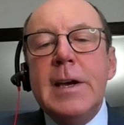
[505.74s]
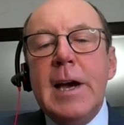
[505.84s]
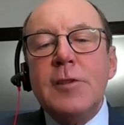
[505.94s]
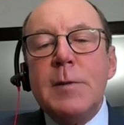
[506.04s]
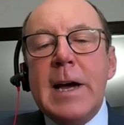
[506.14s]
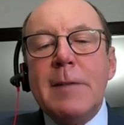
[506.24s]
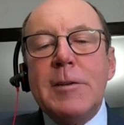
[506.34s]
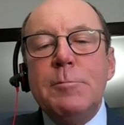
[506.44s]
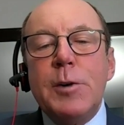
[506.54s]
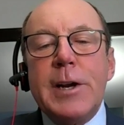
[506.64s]
As
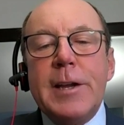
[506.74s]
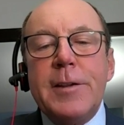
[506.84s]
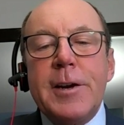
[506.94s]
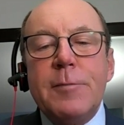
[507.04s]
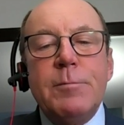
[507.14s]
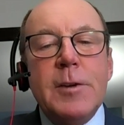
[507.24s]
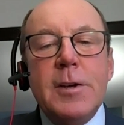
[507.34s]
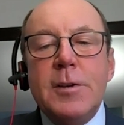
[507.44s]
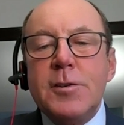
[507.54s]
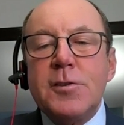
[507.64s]
Muhammad put it, there
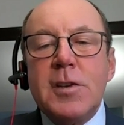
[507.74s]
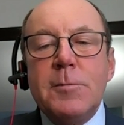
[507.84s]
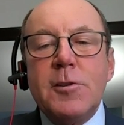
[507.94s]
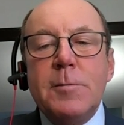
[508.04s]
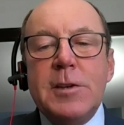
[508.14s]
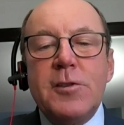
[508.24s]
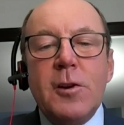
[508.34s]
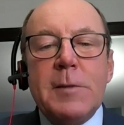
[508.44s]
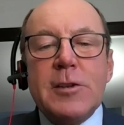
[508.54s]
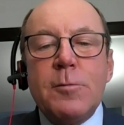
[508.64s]
just seems to be
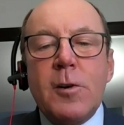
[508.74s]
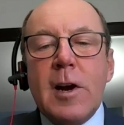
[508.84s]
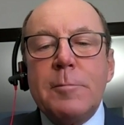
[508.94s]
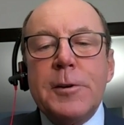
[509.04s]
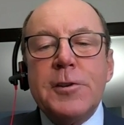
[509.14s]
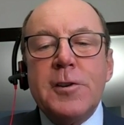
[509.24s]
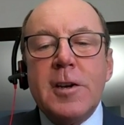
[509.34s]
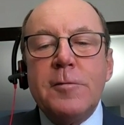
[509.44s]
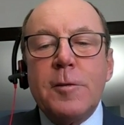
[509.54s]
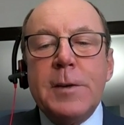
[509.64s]
so much more
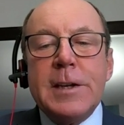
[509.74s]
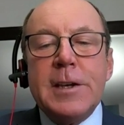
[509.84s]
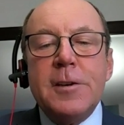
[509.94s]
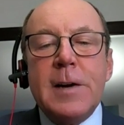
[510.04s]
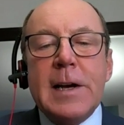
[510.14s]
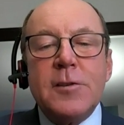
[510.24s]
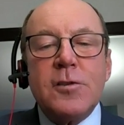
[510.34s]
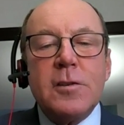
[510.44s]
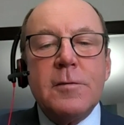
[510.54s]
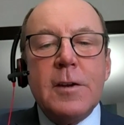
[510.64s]
opportunity for me in the US.
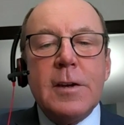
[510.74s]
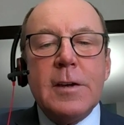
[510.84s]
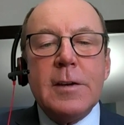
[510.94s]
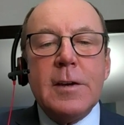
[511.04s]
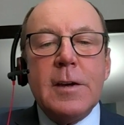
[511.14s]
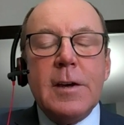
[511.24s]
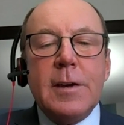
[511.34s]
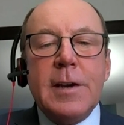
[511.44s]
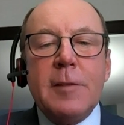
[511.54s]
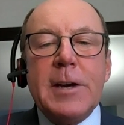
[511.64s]

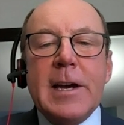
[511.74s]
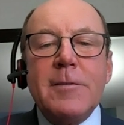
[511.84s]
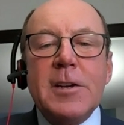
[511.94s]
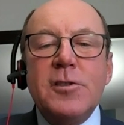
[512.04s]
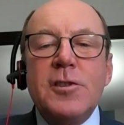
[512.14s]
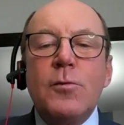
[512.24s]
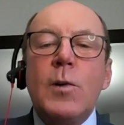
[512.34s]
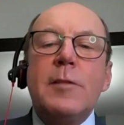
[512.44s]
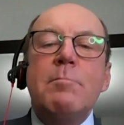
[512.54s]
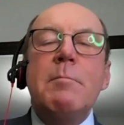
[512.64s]
Now, Muhammad is just
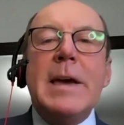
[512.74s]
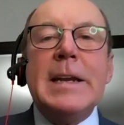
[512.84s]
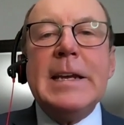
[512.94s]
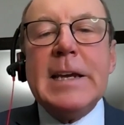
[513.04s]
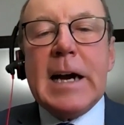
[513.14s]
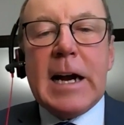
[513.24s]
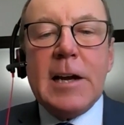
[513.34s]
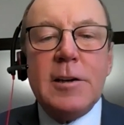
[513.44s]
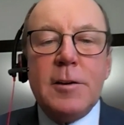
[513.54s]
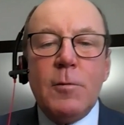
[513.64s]
one of many
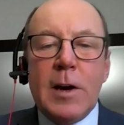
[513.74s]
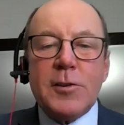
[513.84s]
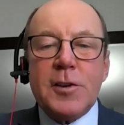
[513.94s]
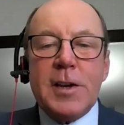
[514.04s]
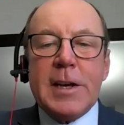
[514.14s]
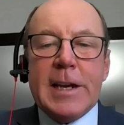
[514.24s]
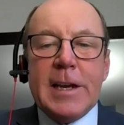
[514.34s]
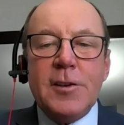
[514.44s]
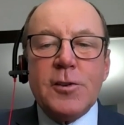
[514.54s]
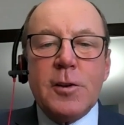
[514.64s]
young Western
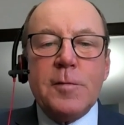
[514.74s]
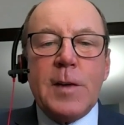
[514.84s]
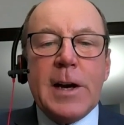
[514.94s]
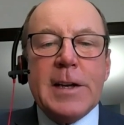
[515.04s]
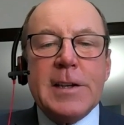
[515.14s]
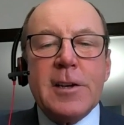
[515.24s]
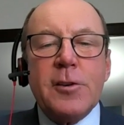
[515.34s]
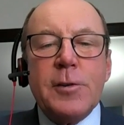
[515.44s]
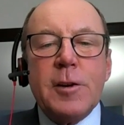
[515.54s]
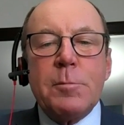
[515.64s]
Canadians who are finding their
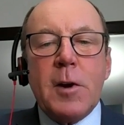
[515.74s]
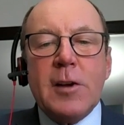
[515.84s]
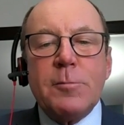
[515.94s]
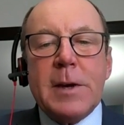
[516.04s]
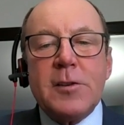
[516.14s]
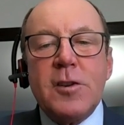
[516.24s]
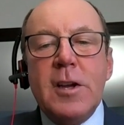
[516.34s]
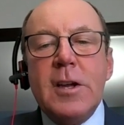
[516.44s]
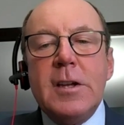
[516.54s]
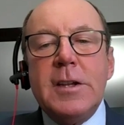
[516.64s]
career prospects
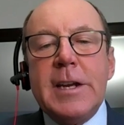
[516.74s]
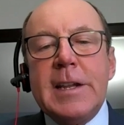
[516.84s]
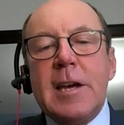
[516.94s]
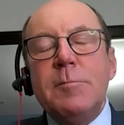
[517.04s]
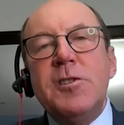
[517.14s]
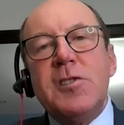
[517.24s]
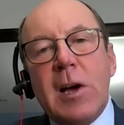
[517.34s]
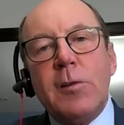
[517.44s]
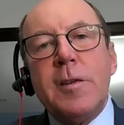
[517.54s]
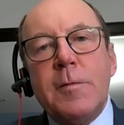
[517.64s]
leading them
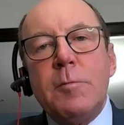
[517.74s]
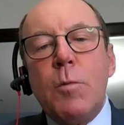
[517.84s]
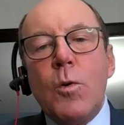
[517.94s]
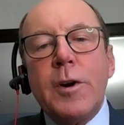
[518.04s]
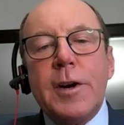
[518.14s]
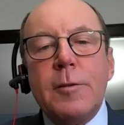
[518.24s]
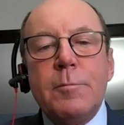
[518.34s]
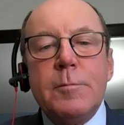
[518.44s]
south of the border.